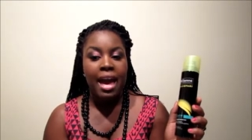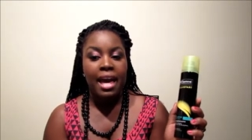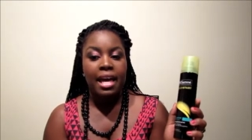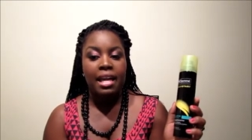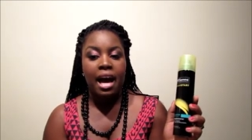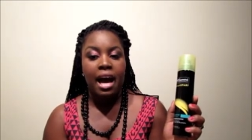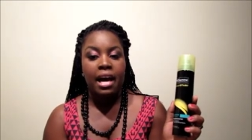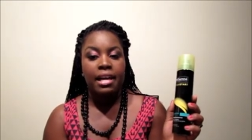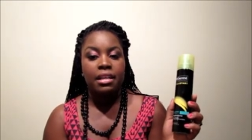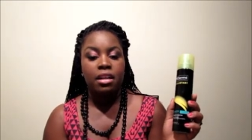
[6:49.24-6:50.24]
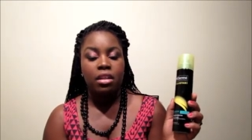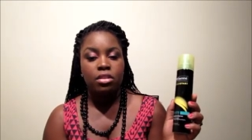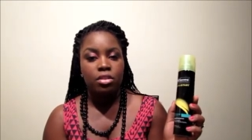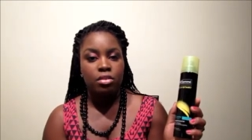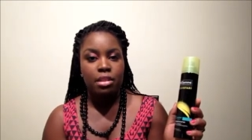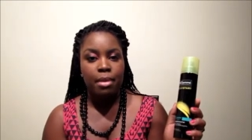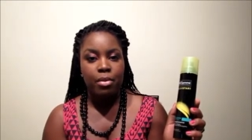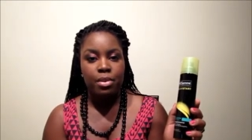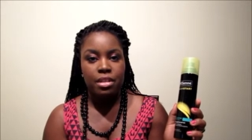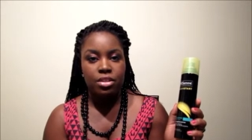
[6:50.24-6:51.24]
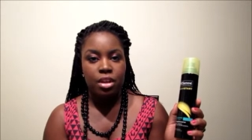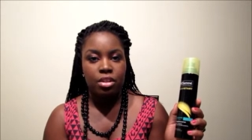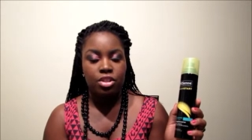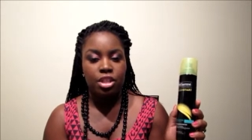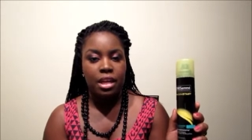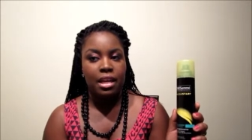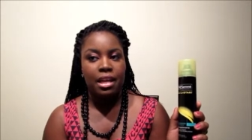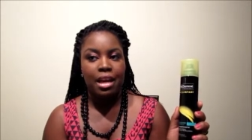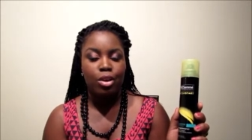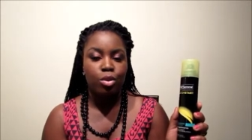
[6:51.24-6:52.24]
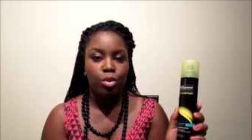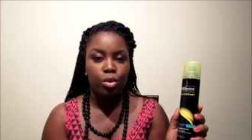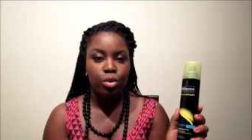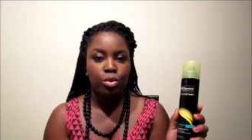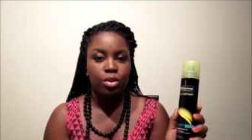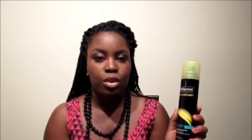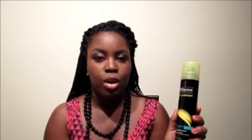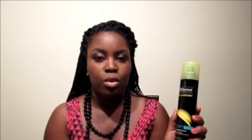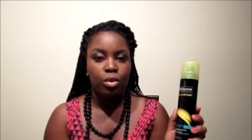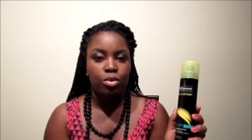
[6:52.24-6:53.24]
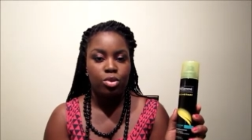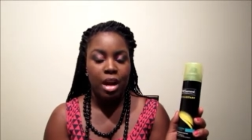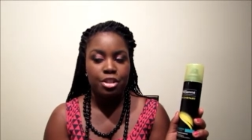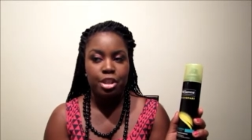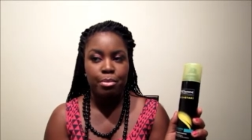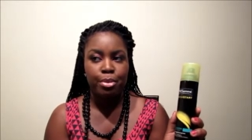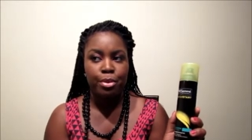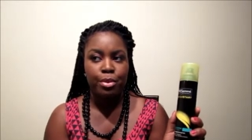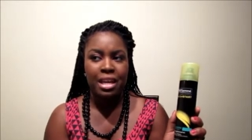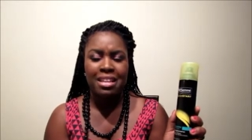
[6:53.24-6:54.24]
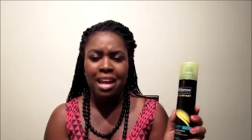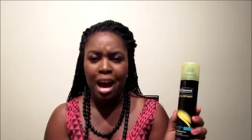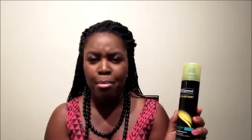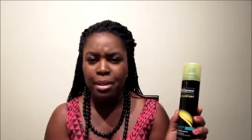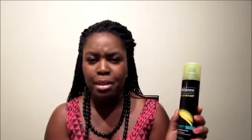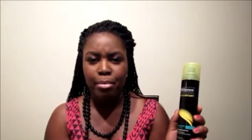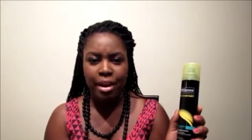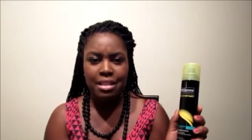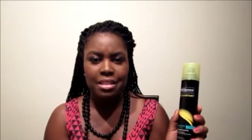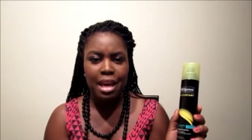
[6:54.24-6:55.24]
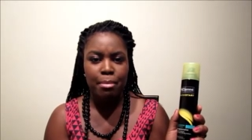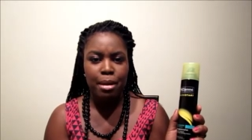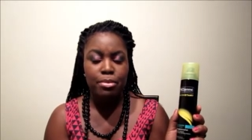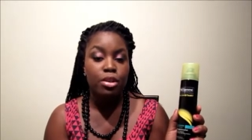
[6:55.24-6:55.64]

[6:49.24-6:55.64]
and I did my research and I googled dry shampoo, and not many brands came up.